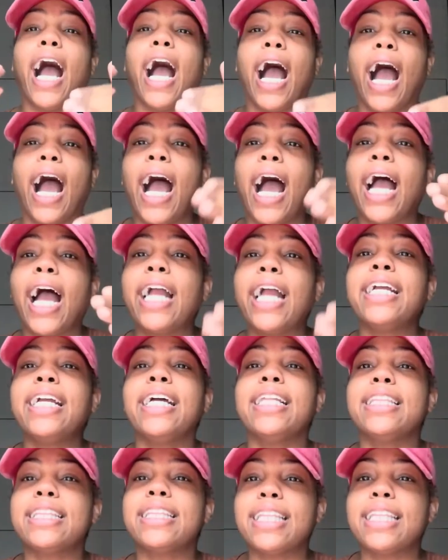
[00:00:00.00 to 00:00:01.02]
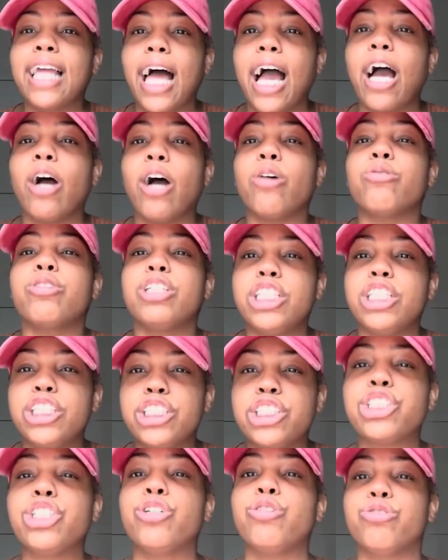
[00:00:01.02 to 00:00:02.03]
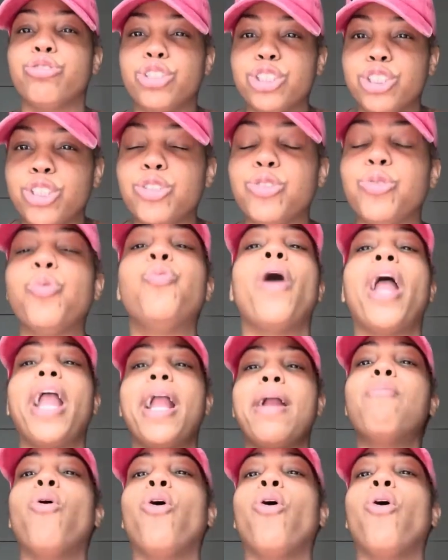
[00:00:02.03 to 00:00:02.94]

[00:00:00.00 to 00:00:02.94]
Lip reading: I allow these children to do way more than any